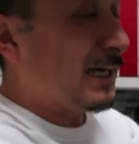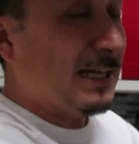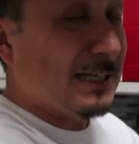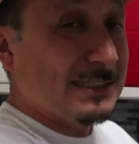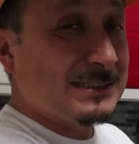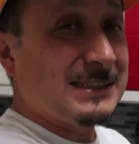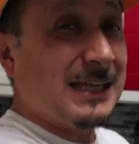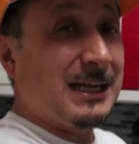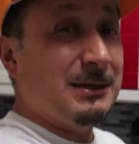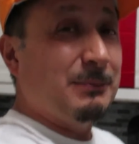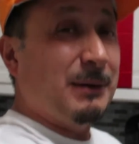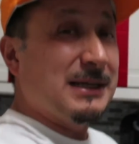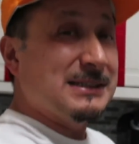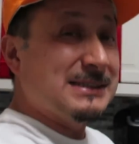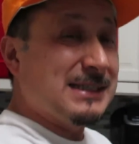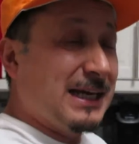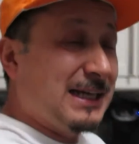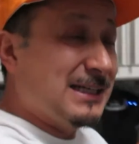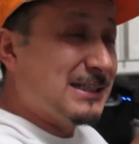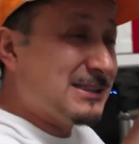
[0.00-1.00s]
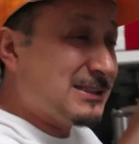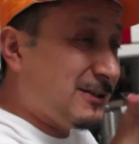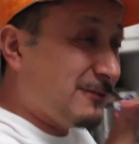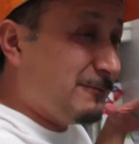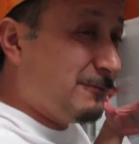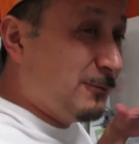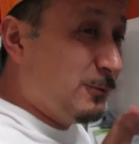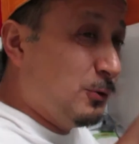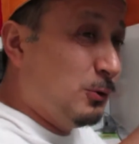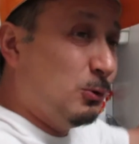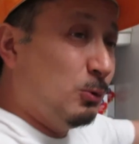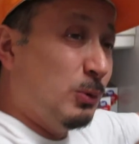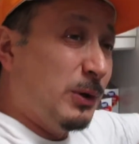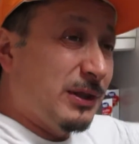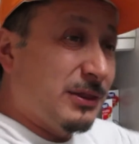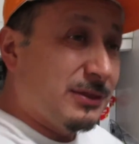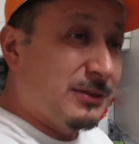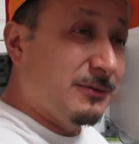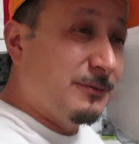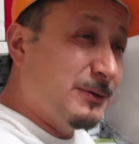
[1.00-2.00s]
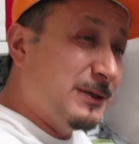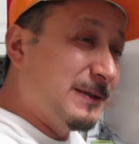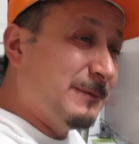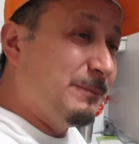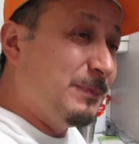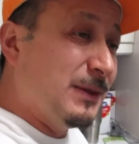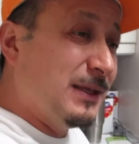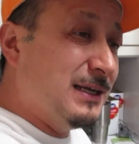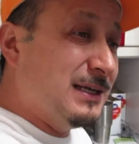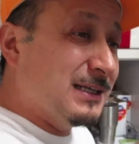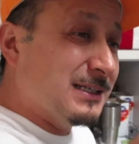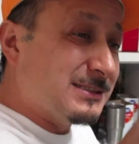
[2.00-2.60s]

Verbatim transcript: not a side-by-side, it's a full width of it.